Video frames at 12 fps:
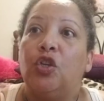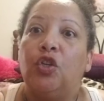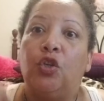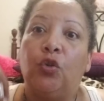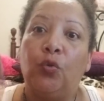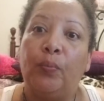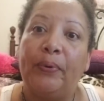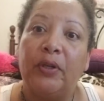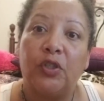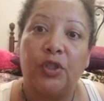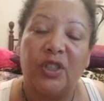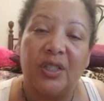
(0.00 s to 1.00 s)
you
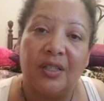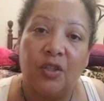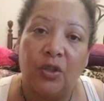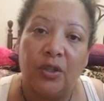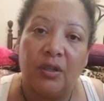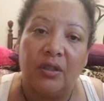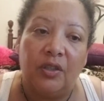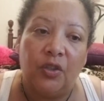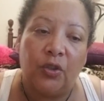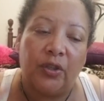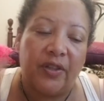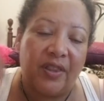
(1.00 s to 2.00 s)
put your your
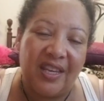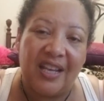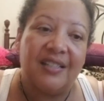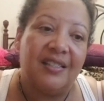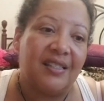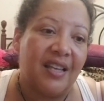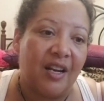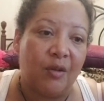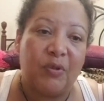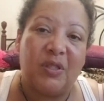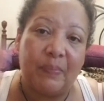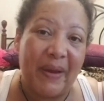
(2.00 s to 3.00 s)
your things in
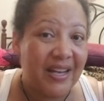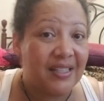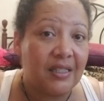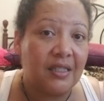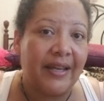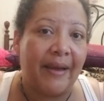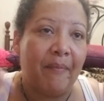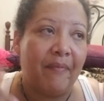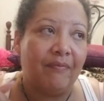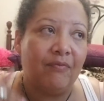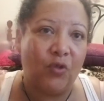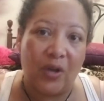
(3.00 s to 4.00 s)
a space that
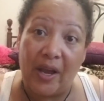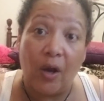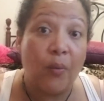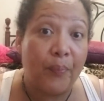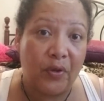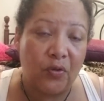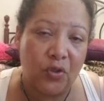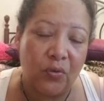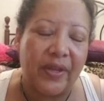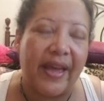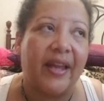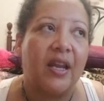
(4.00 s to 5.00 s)
will help you do
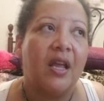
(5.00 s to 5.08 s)
that